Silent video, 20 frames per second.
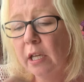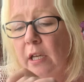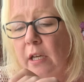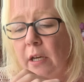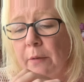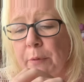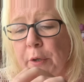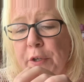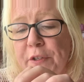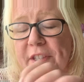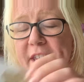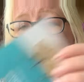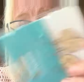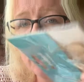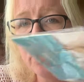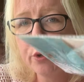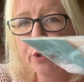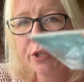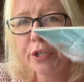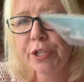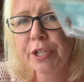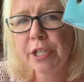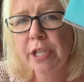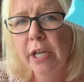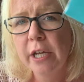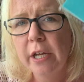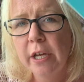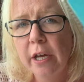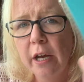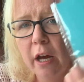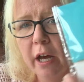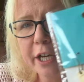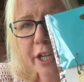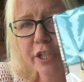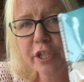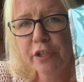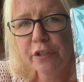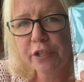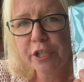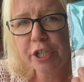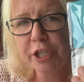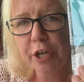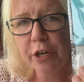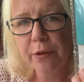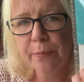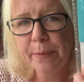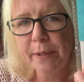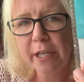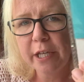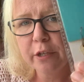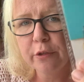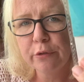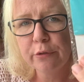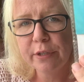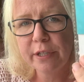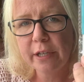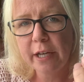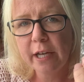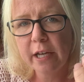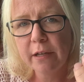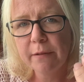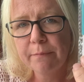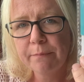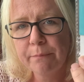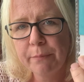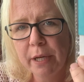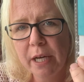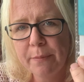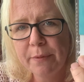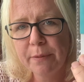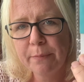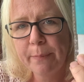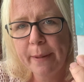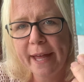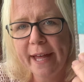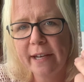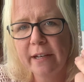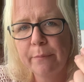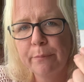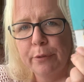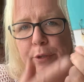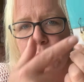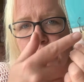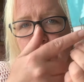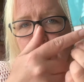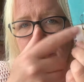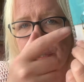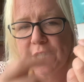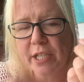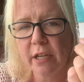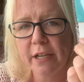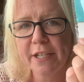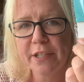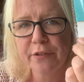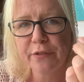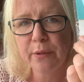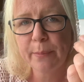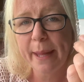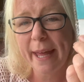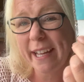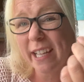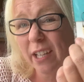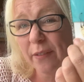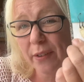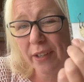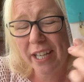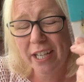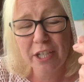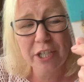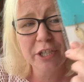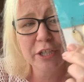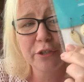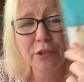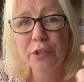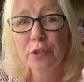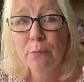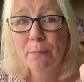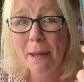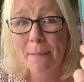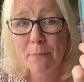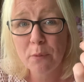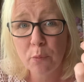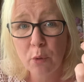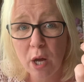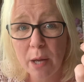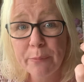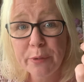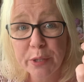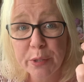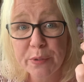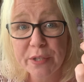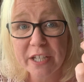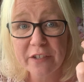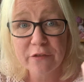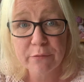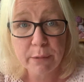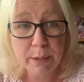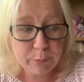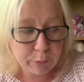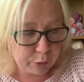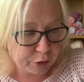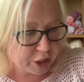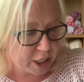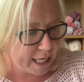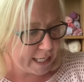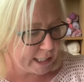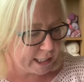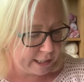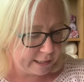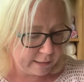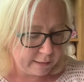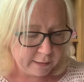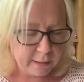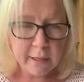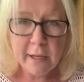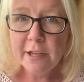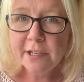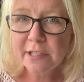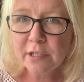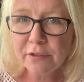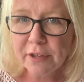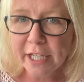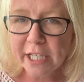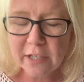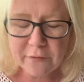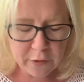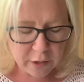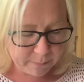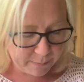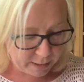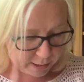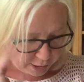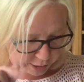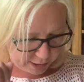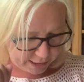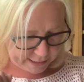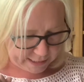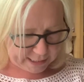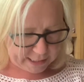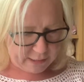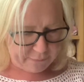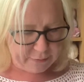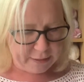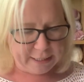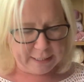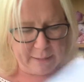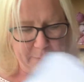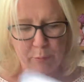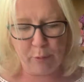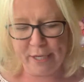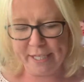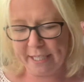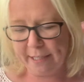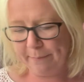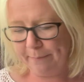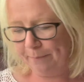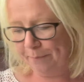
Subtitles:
because they're wood, I could use a Sharpie or a permanent pen and put the hook size on the back if I needed to remember what I'm using for my project. So thank you very much. That's a lovely little present.